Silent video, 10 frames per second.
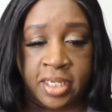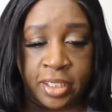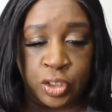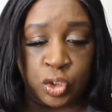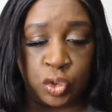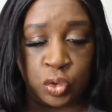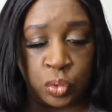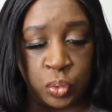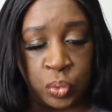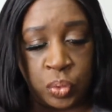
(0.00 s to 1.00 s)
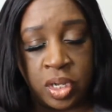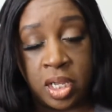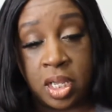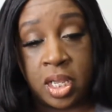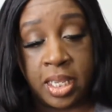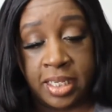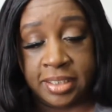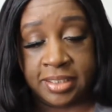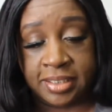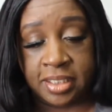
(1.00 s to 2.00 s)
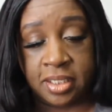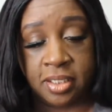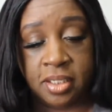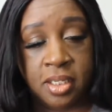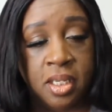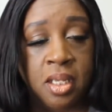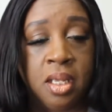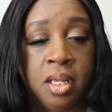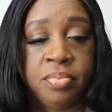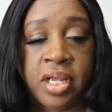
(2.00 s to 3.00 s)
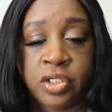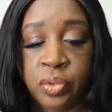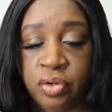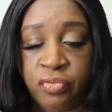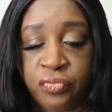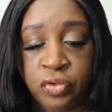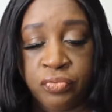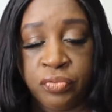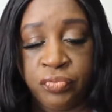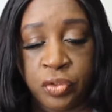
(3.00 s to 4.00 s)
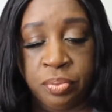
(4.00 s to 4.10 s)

into it. Not doing a full review